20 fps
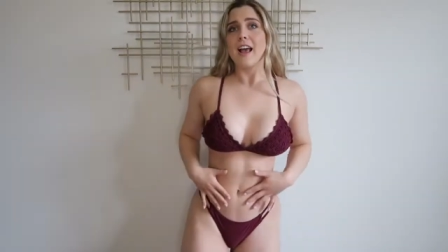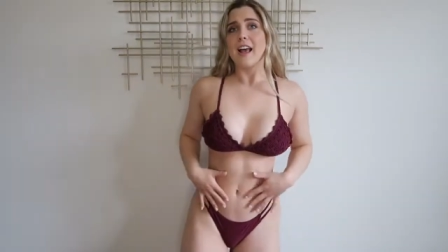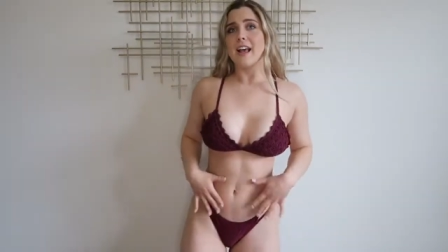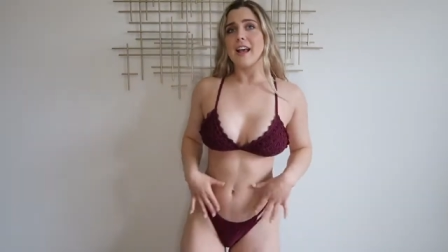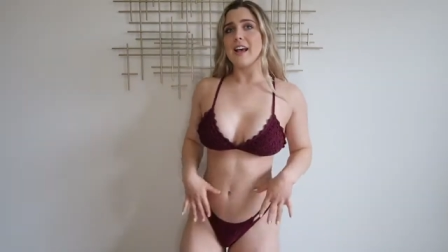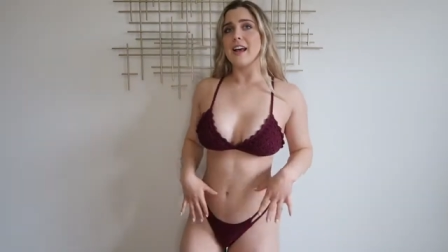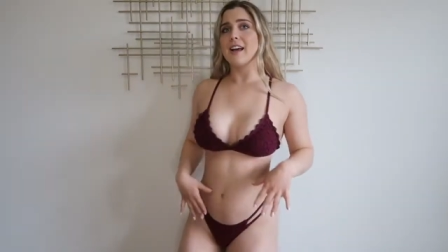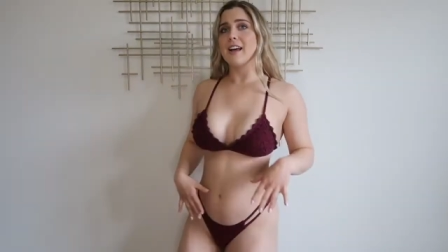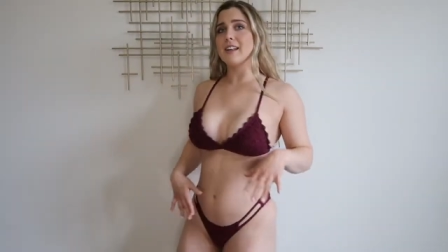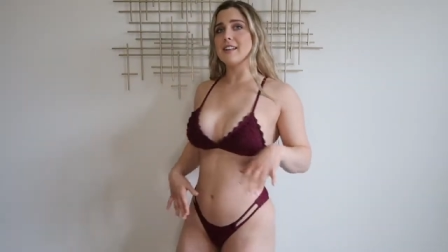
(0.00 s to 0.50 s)

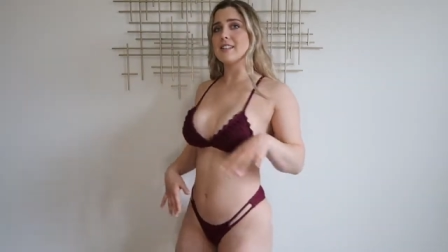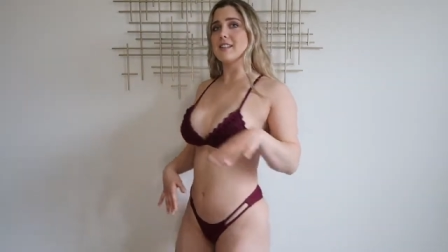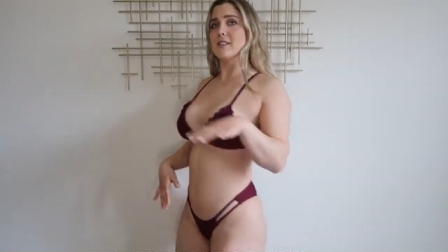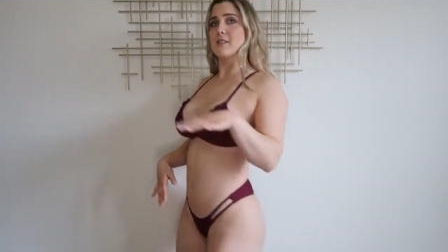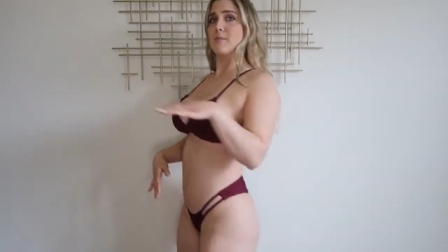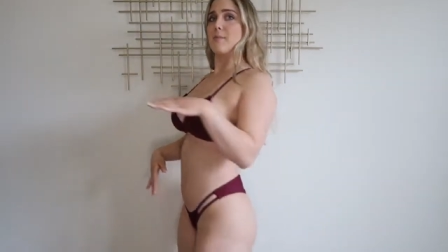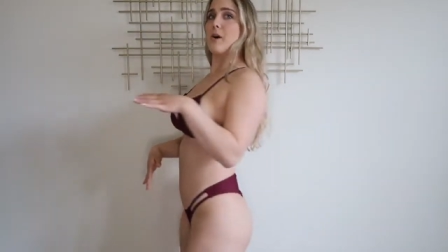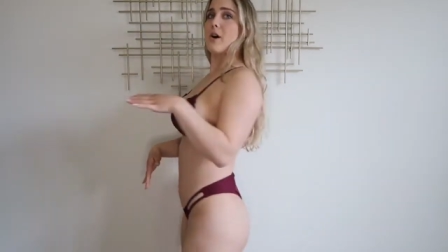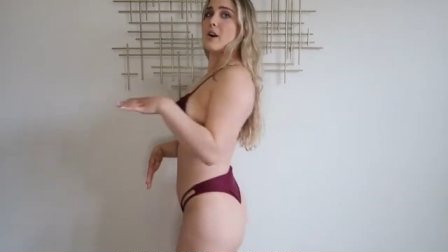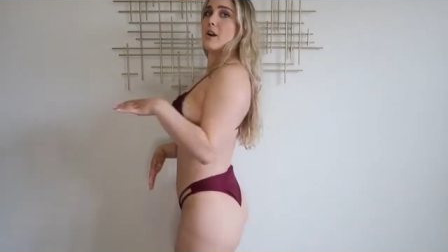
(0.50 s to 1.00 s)
and
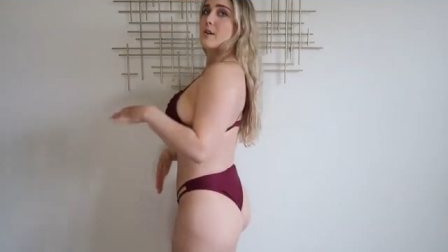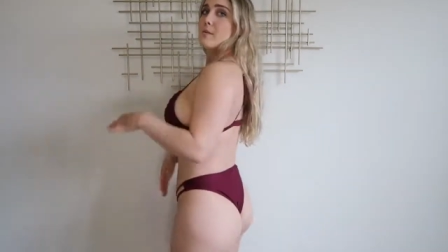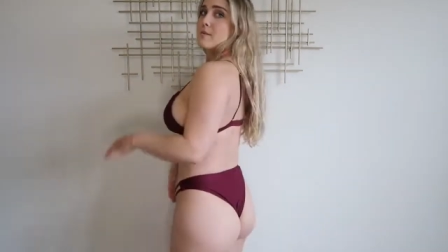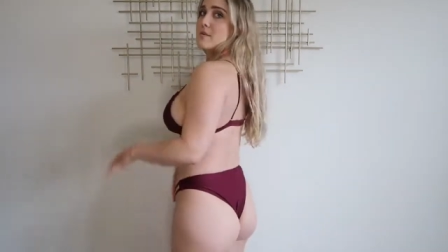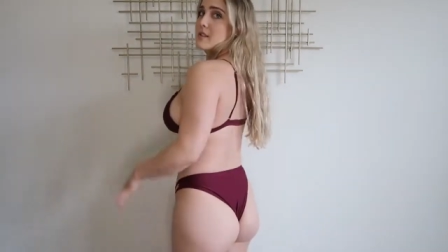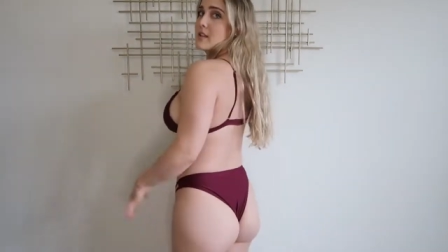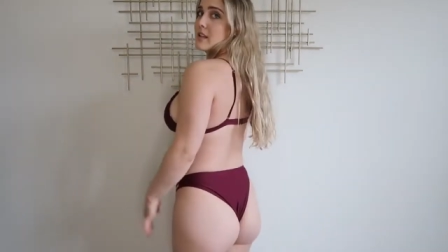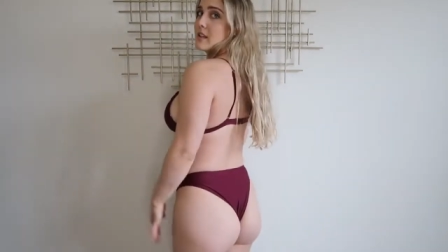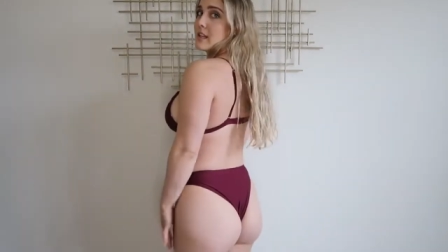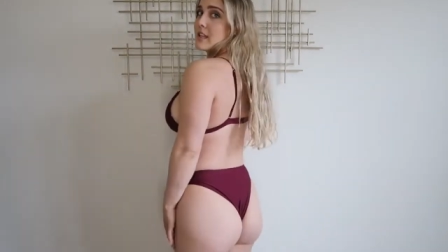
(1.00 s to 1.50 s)
the
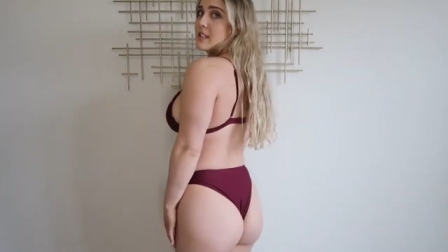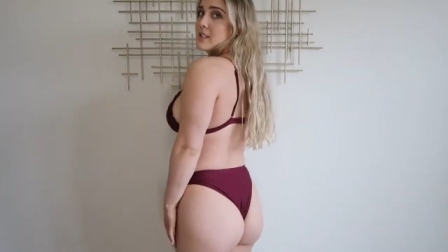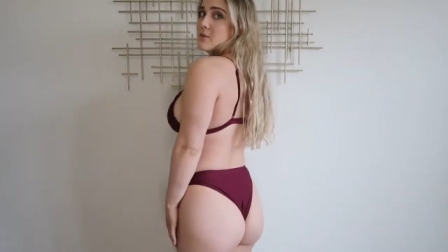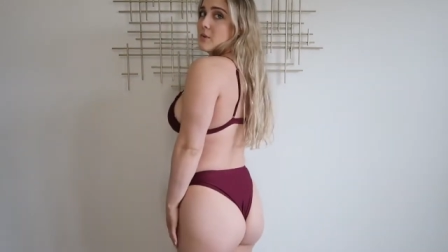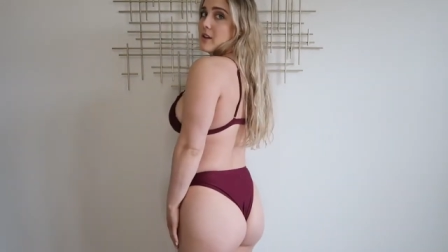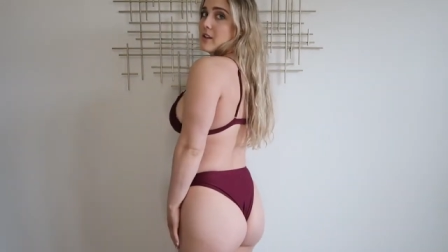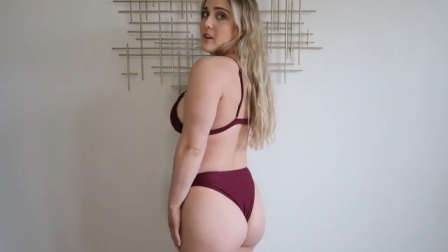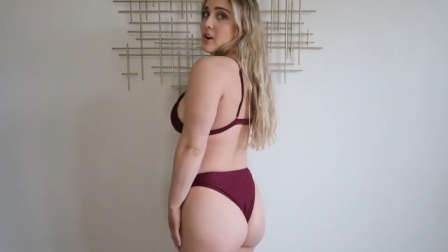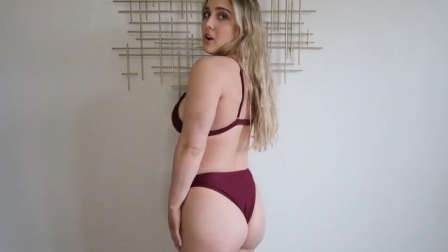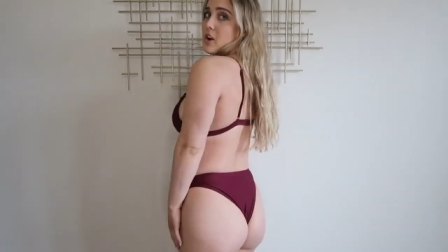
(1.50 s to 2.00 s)
bottoms and these
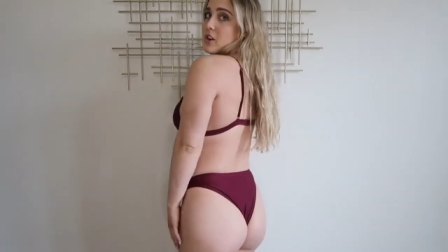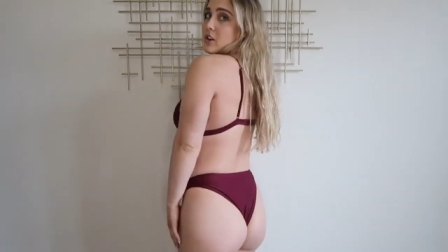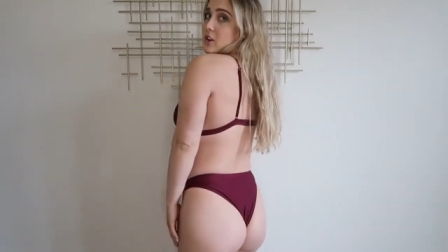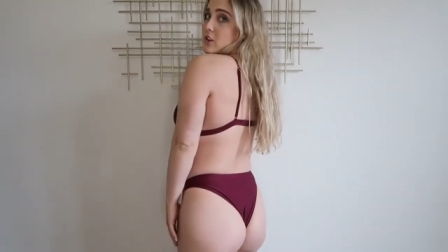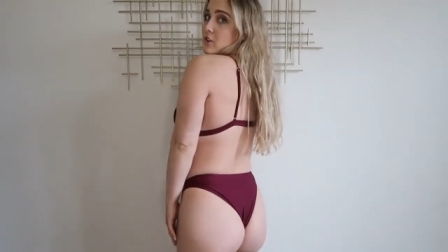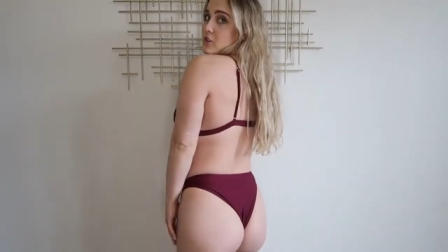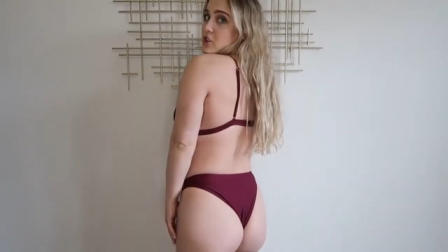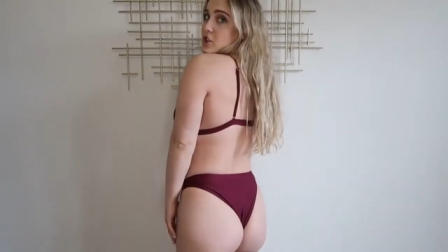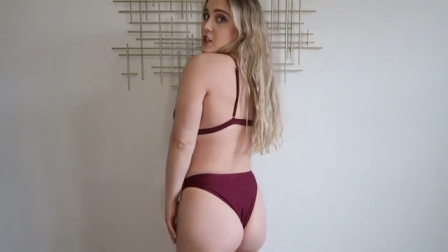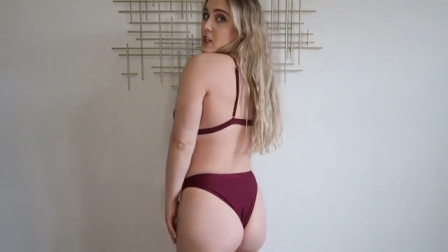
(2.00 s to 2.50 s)
ones are a
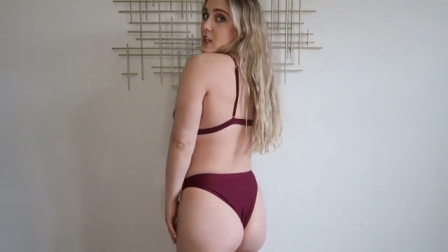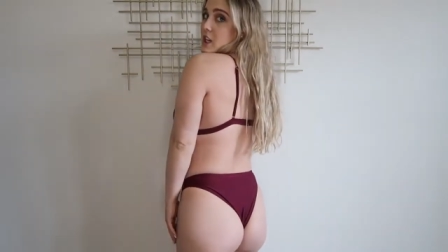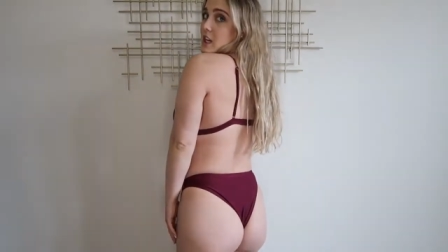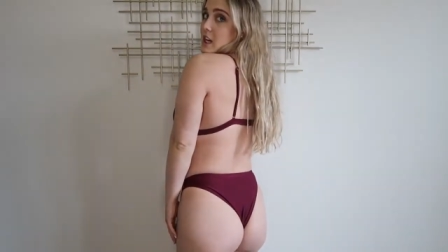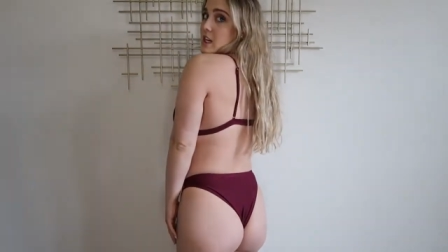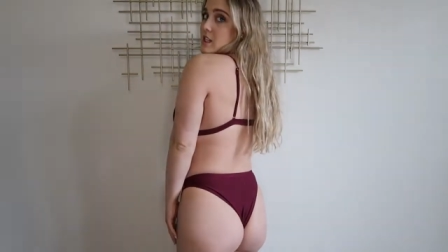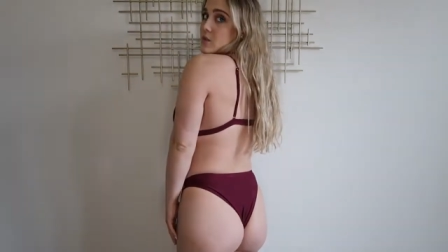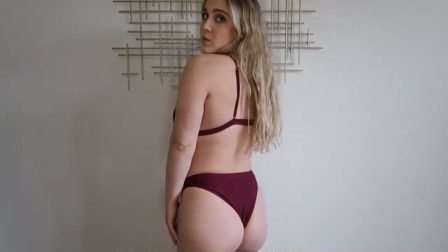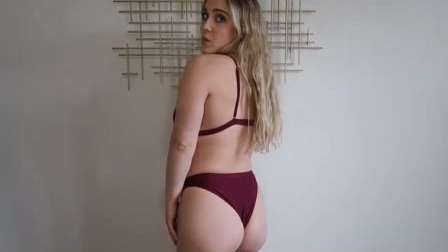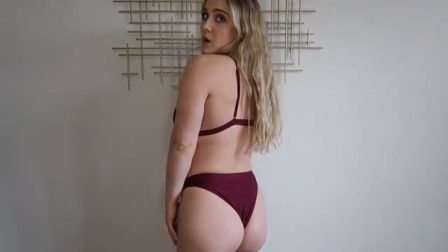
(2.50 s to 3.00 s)
little
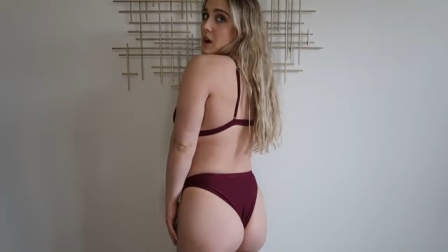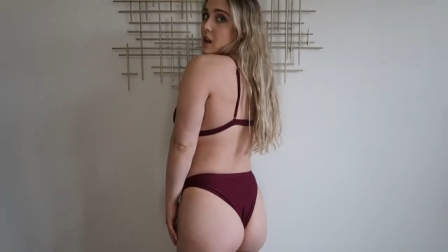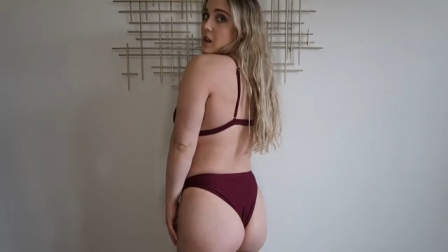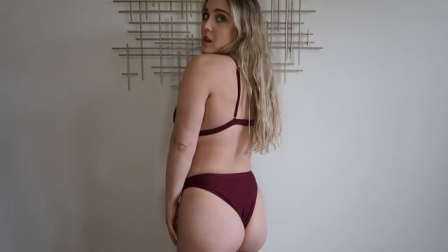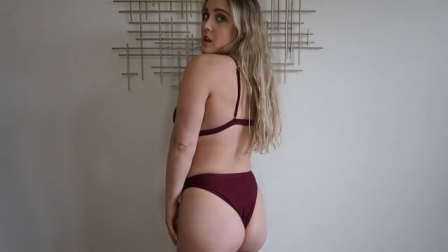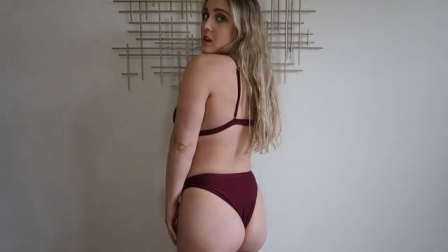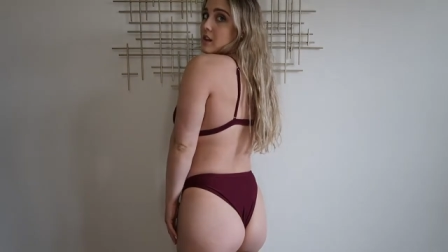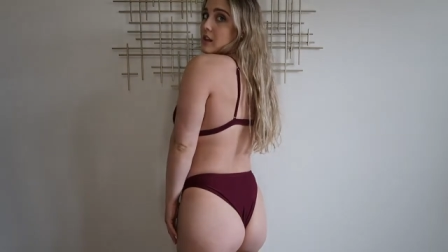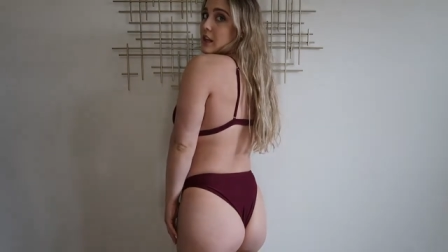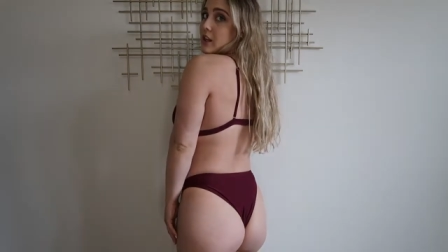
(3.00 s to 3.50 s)
cheeky as
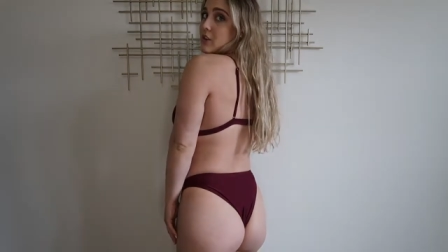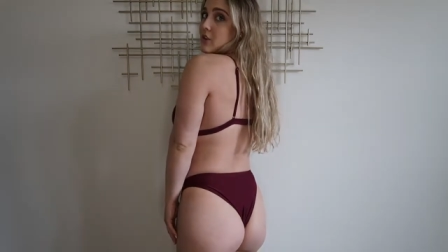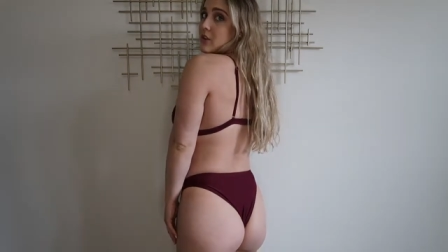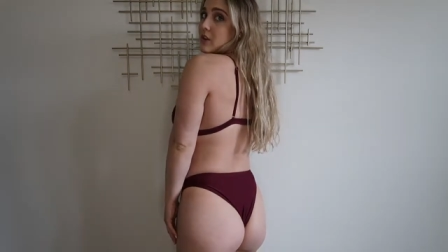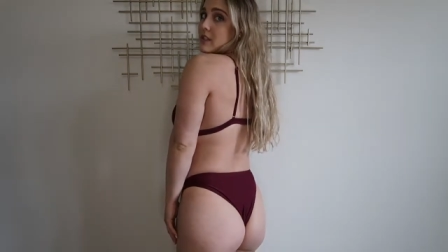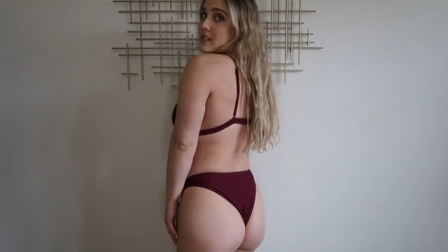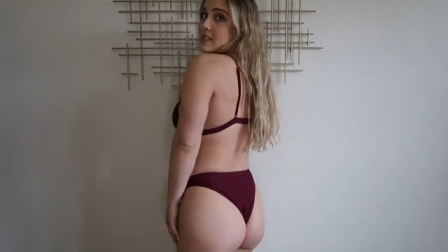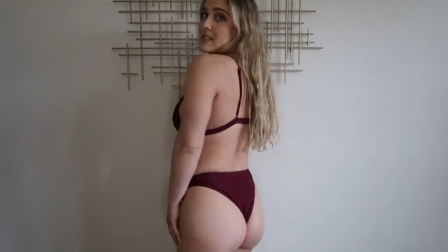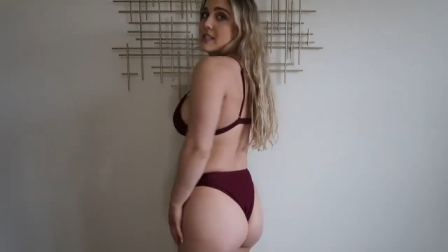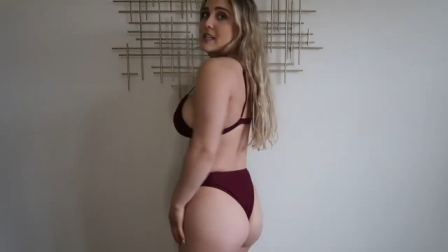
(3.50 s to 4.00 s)
well, like you
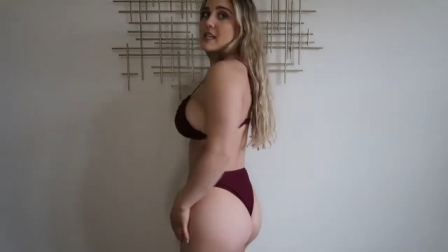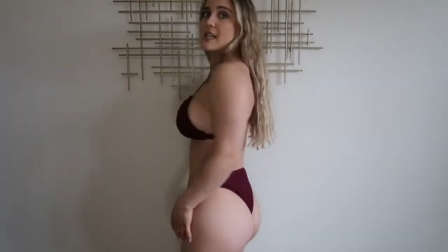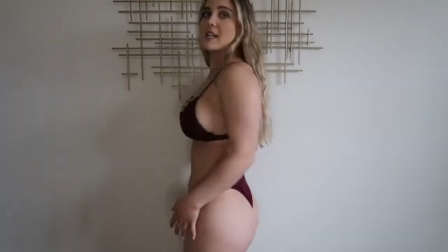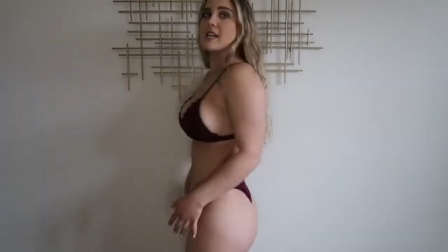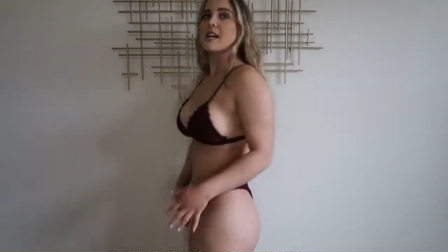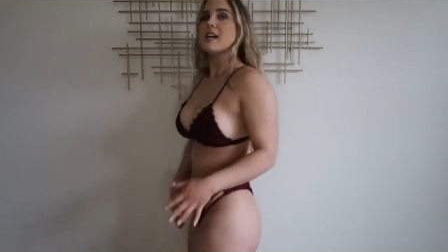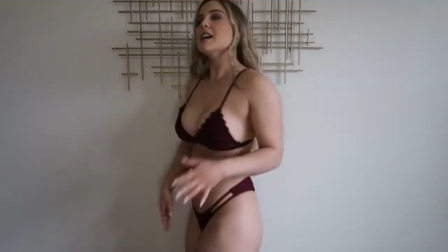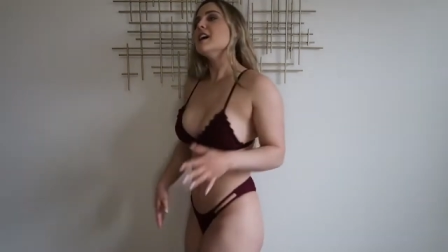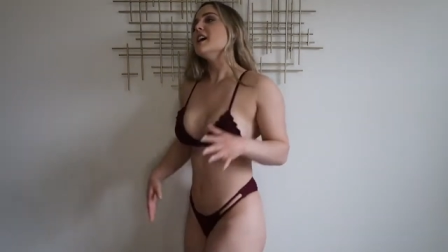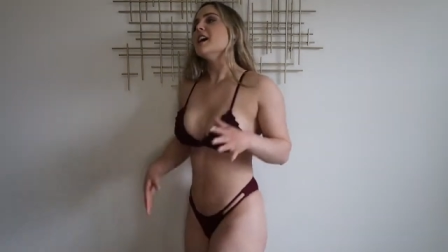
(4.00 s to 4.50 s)
can
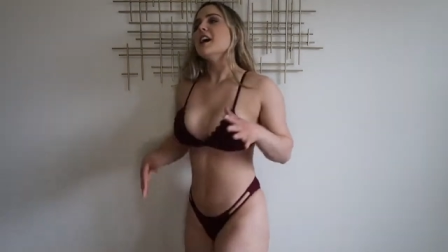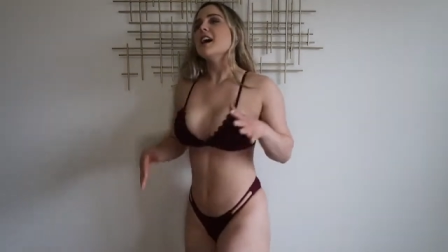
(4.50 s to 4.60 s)
see.